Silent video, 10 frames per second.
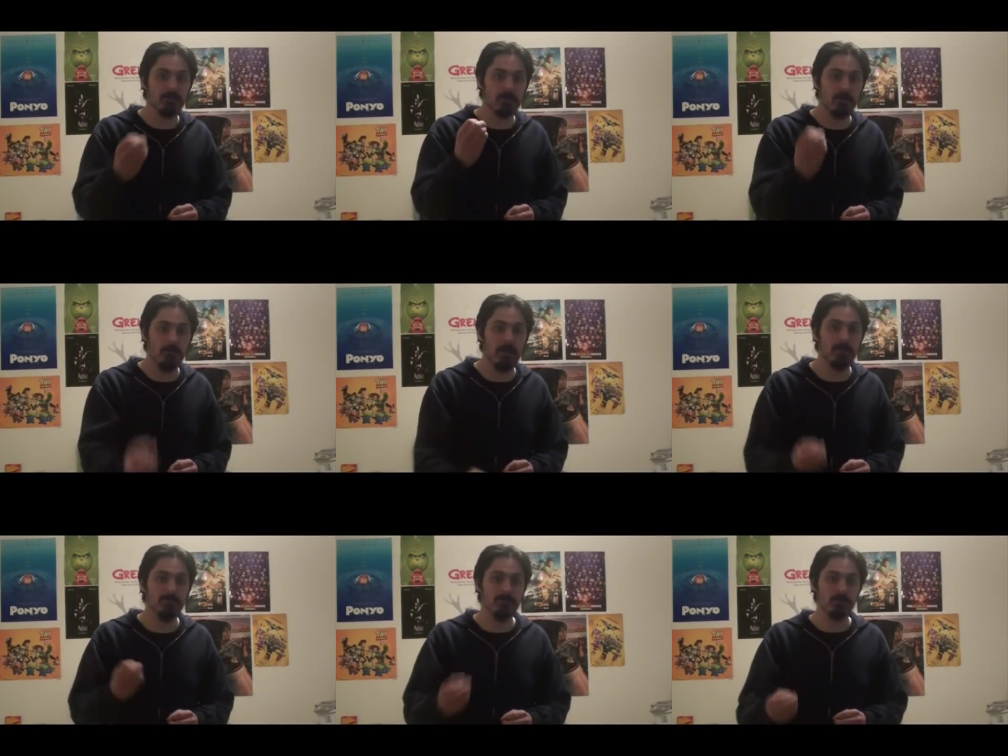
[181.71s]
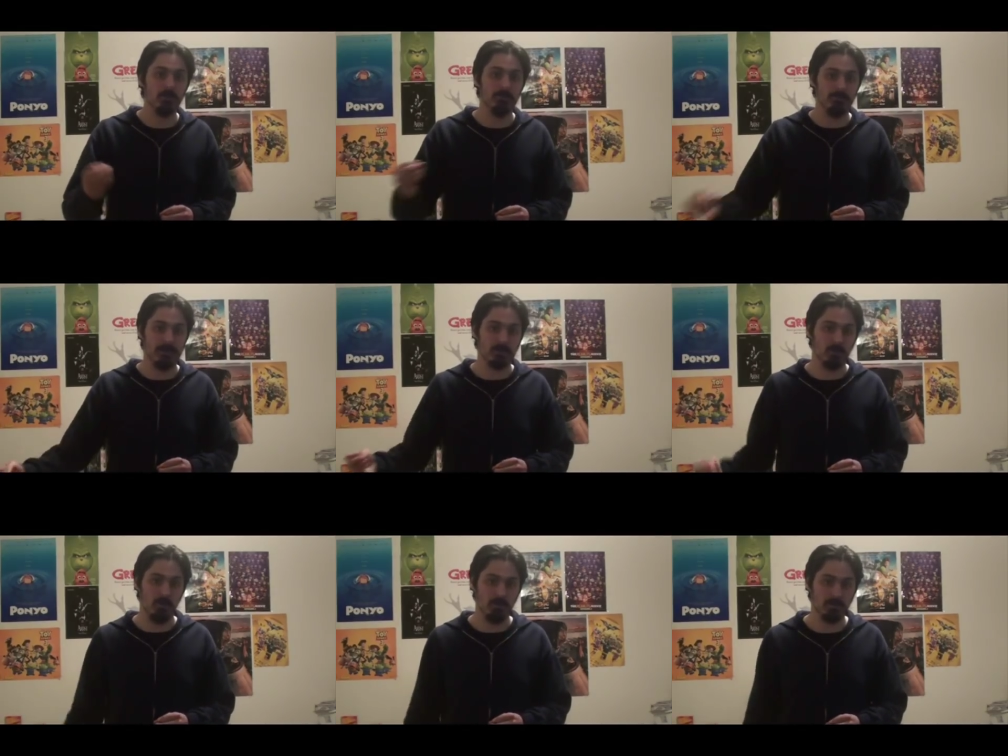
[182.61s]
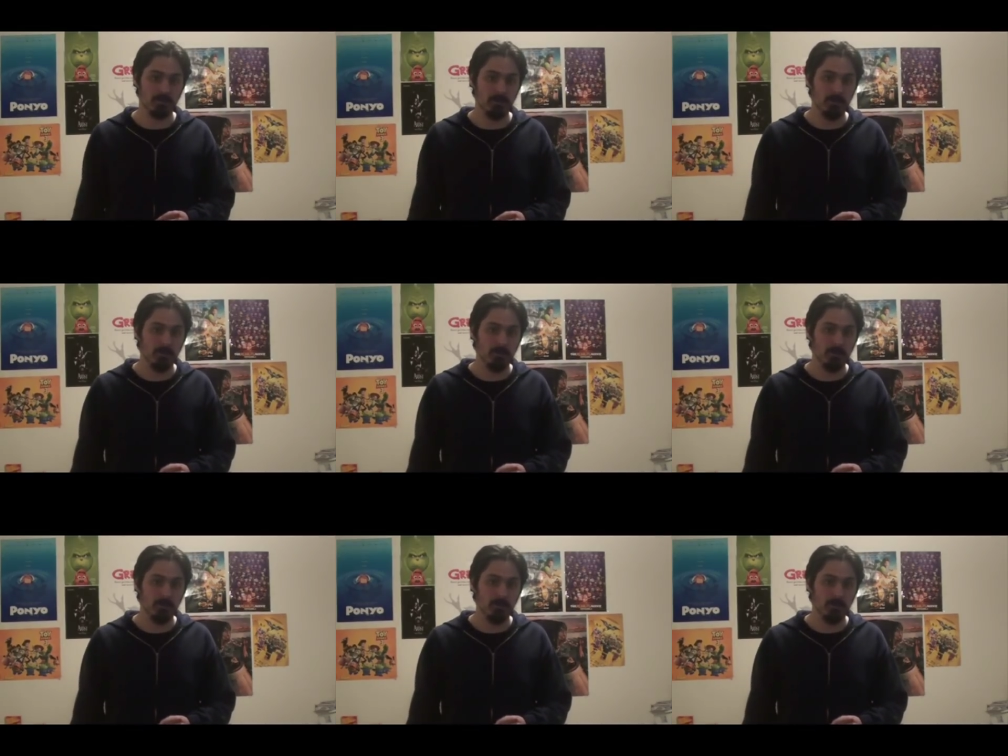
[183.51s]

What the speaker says: have to commend the visual effects artist.